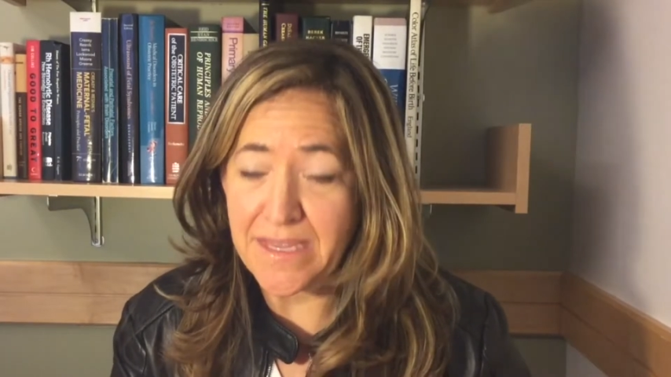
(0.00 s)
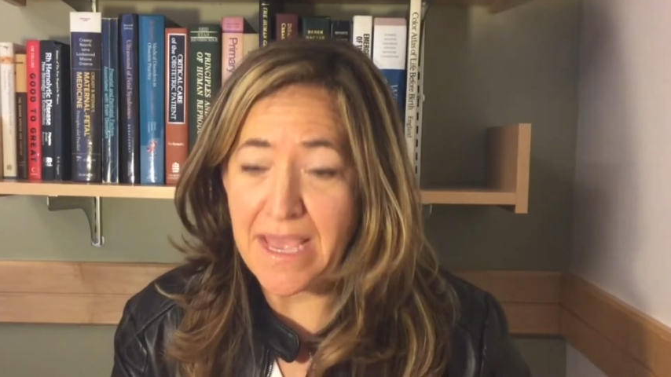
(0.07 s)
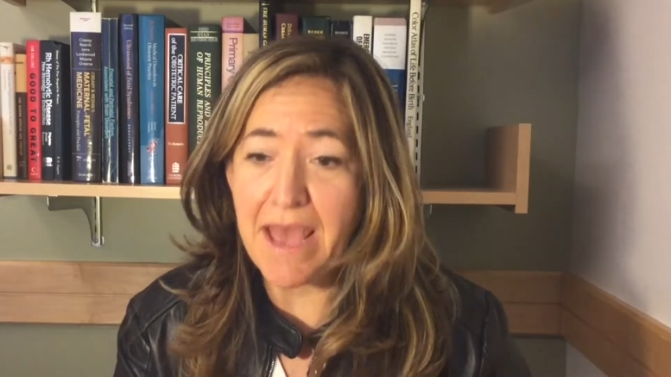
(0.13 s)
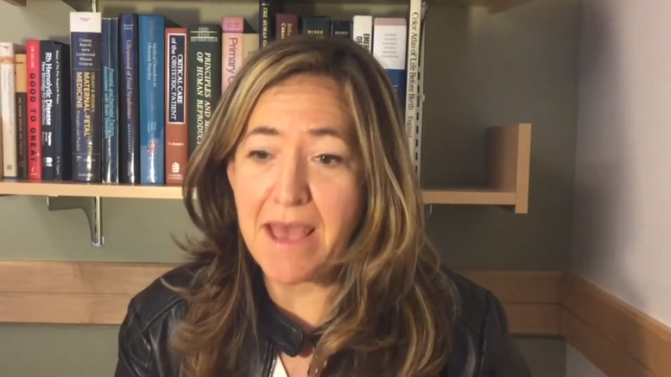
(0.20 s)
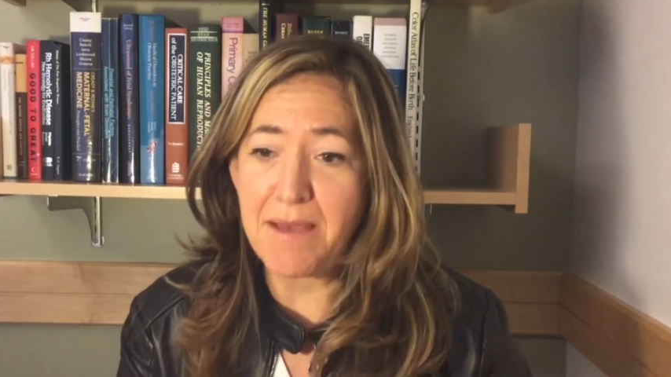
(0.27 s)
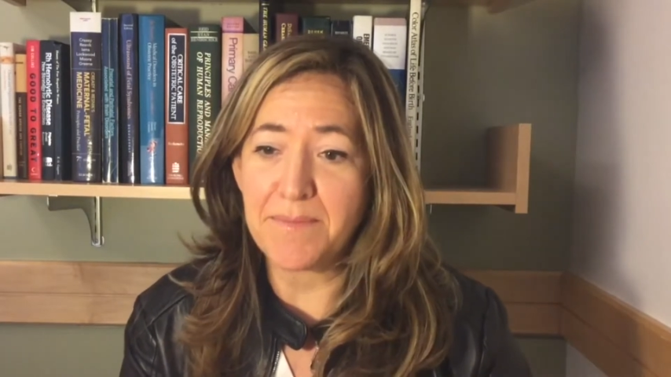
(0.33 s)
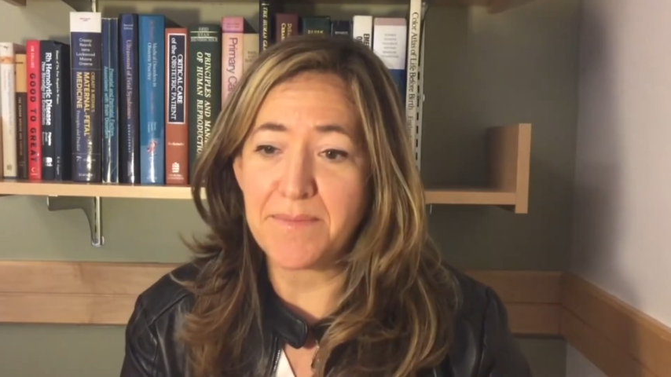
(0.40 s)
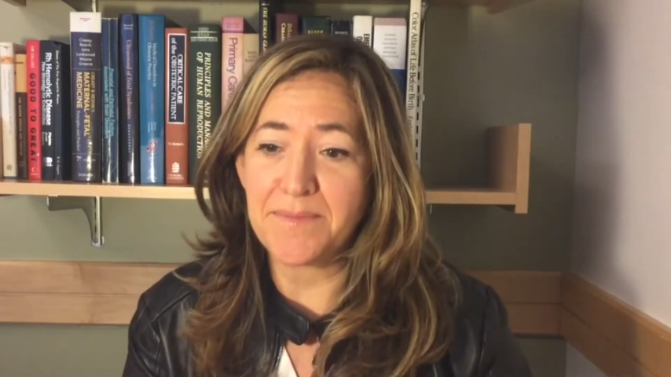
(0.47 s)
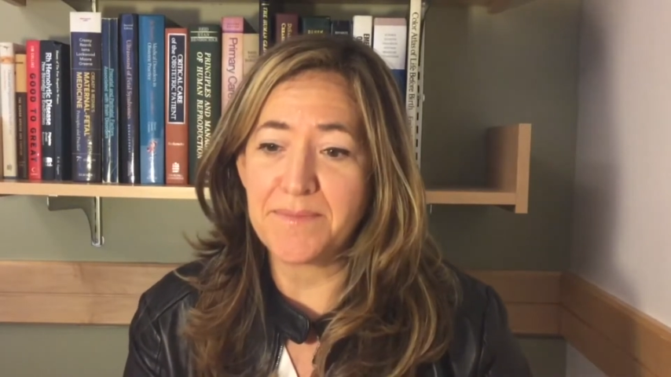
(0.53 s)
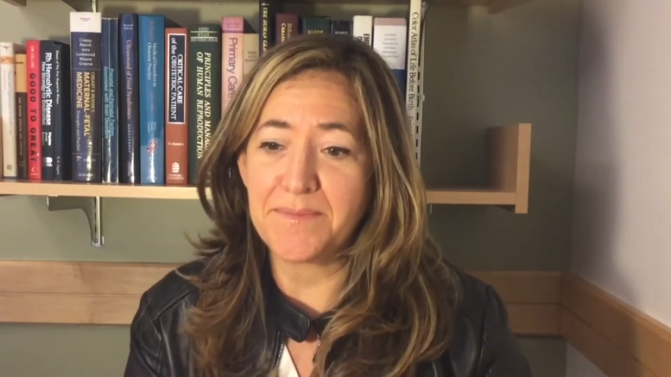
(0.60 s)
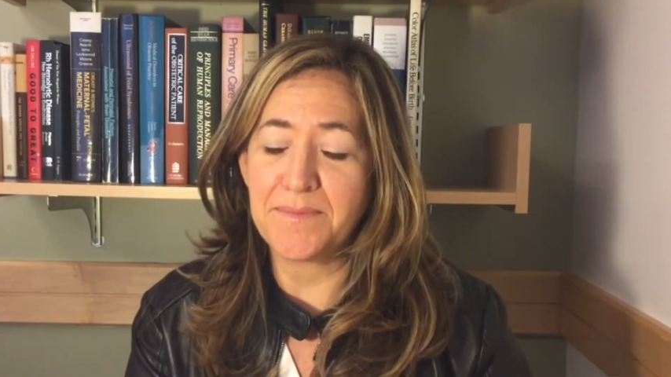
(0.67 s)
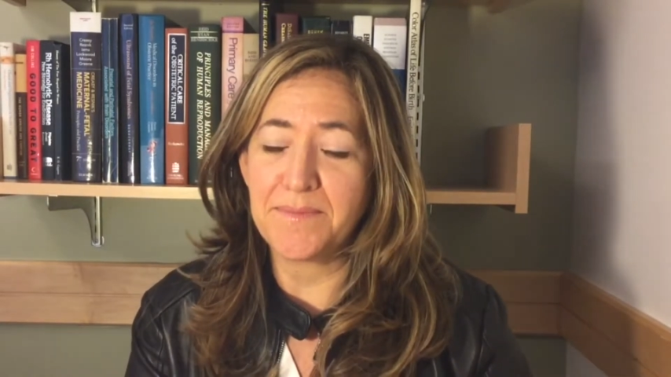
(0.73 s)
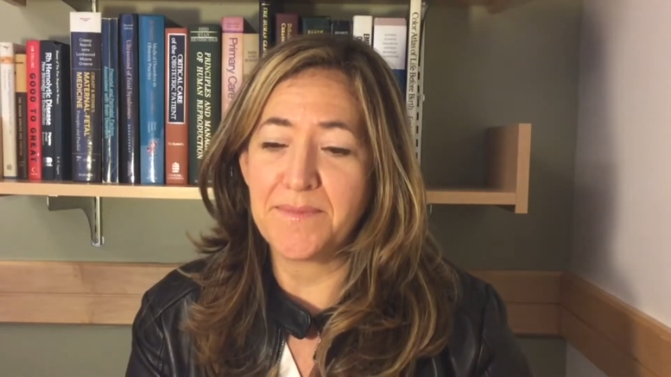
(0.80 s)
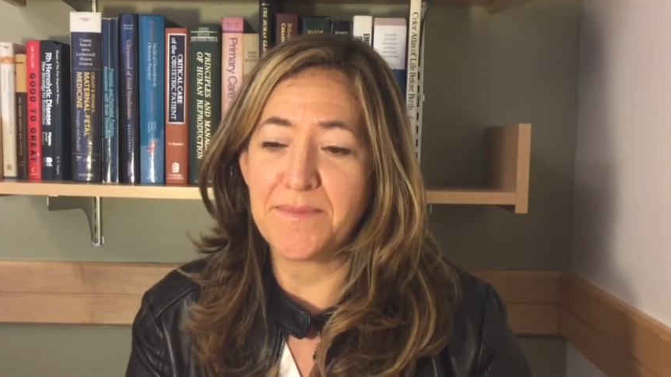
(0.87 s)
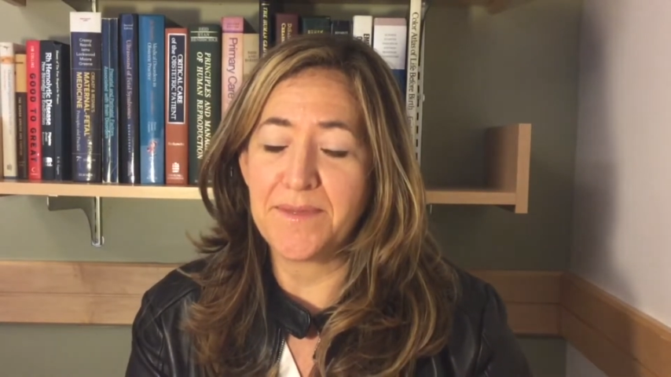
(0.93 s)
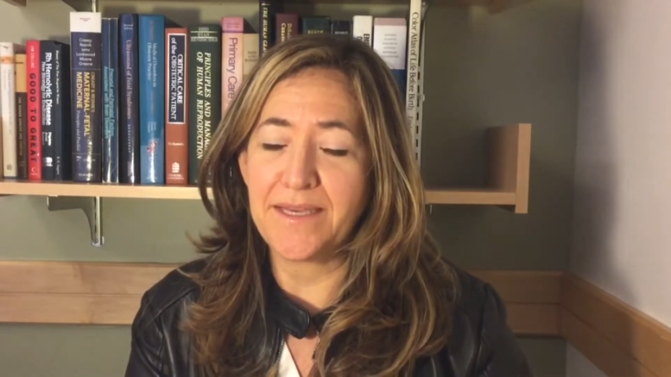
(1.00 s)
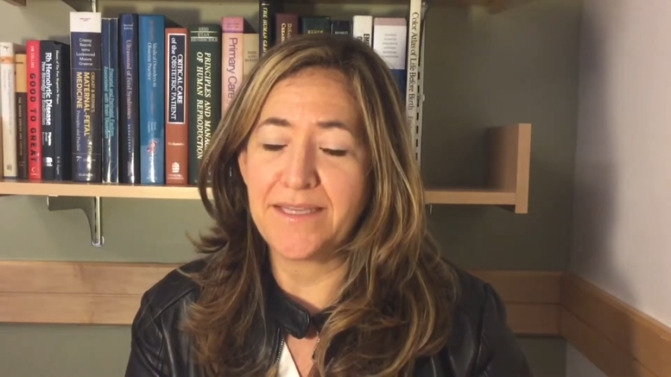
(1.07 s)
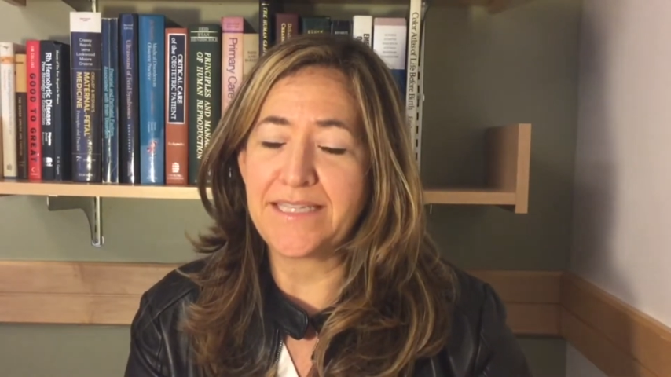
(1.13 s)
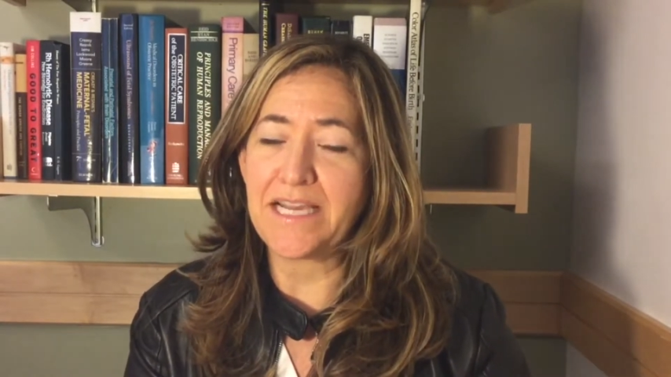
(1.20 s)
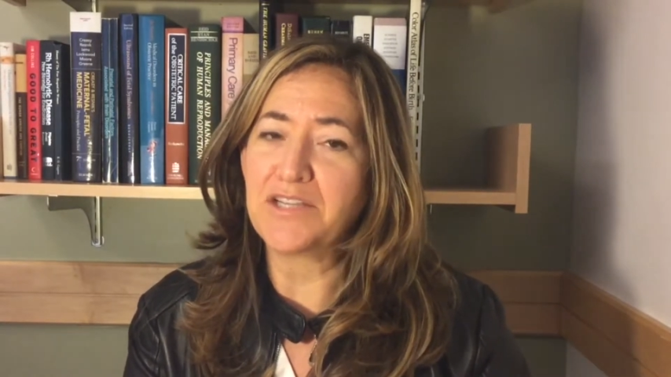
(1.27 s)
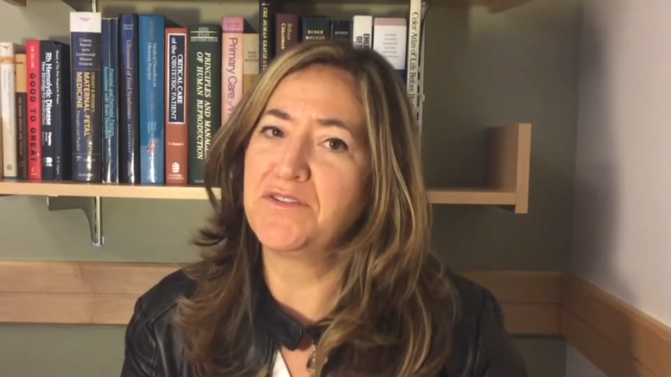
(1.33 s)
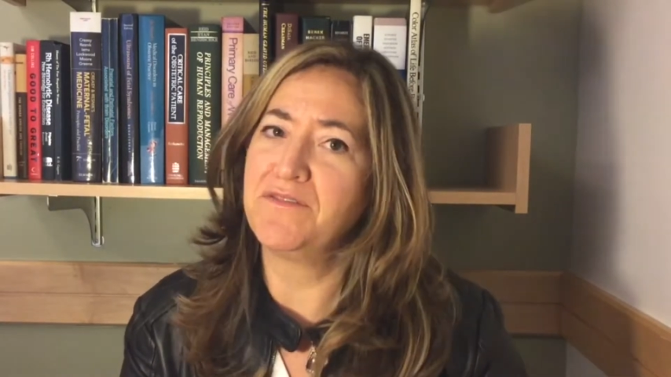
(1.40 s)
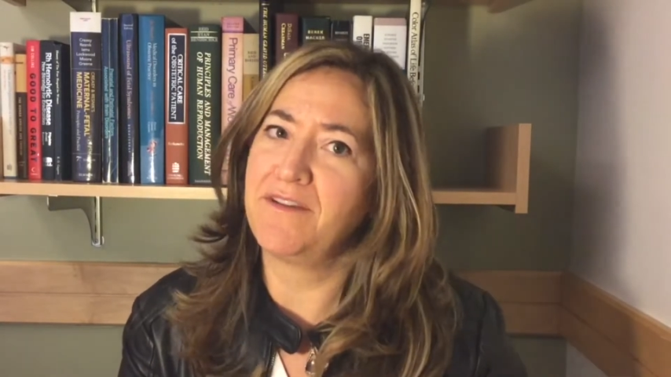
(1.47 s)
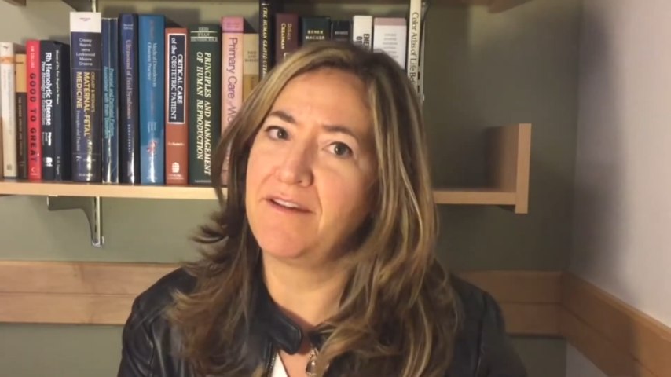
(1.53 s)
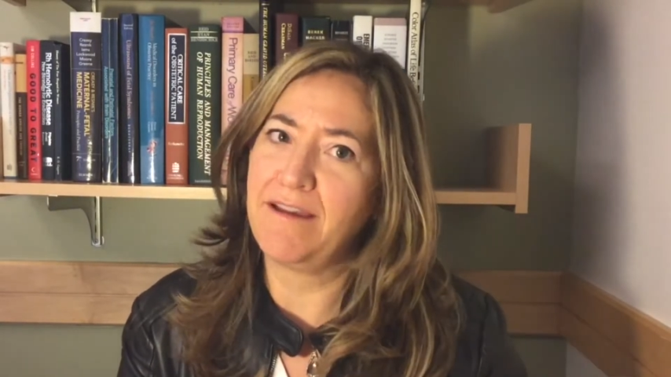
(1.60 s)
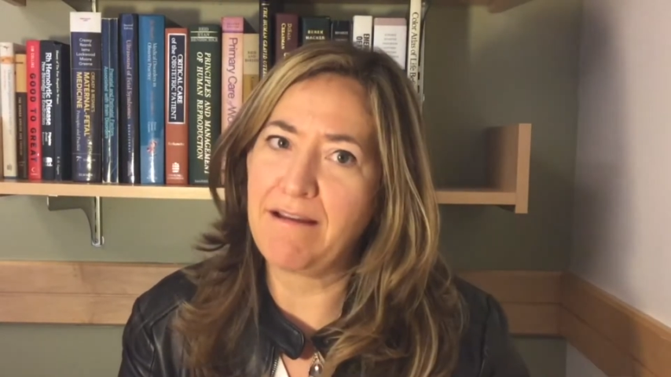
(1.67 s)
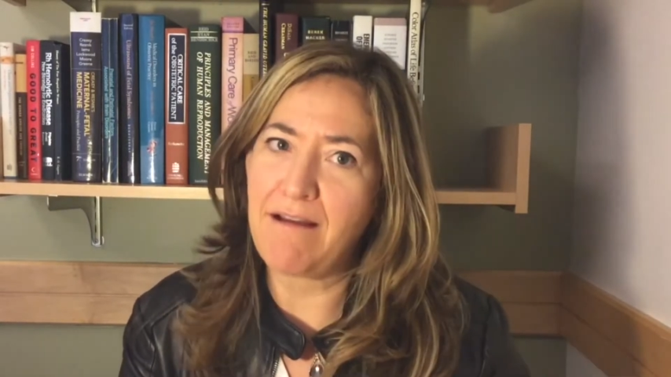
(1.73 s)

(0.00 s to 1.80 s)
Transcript: Um, it's actually very